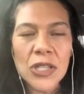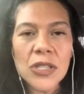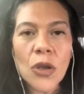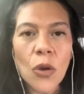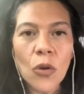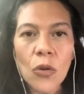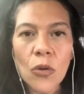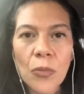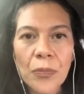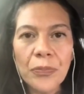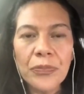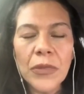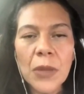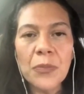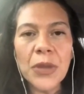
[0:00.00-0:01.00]
So
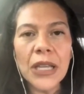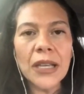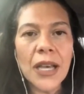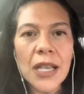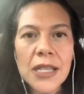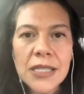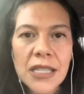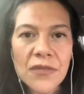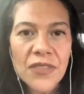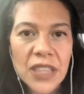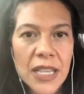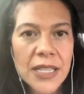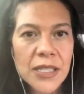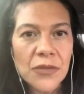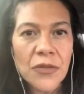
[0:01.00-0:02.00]
because
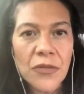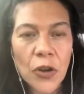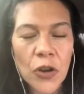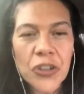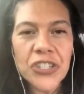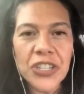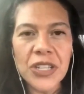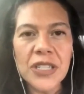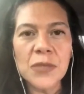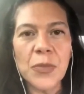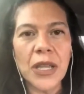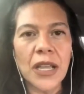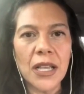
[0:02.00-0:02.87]
of these inversions,